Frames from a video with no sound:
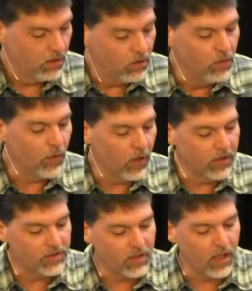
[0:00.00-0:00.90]
You have
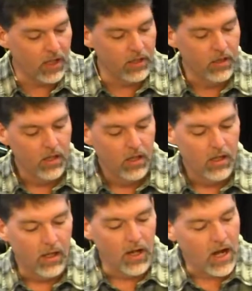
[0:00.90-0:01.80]
heard it said,
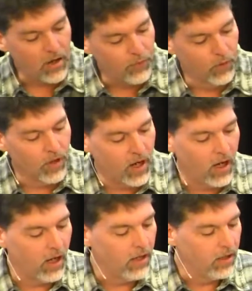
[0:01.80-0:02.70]
an eye for an
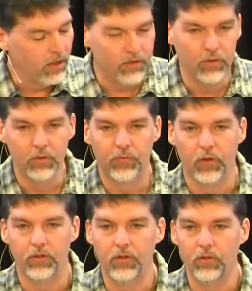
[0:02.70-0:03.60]
eye and a tooth
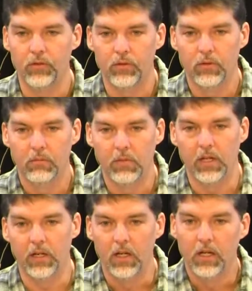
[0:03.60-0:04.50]
for a tooth.
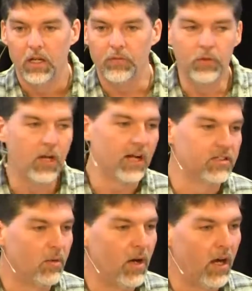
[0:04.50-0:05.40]
Meaning, if you
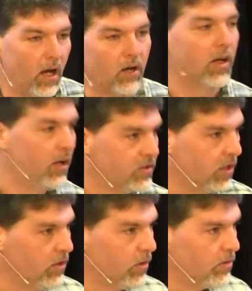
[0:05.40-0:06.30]
gouge out my eye, I'll gouge
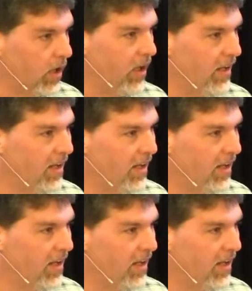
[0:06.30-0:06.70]
out yours, right?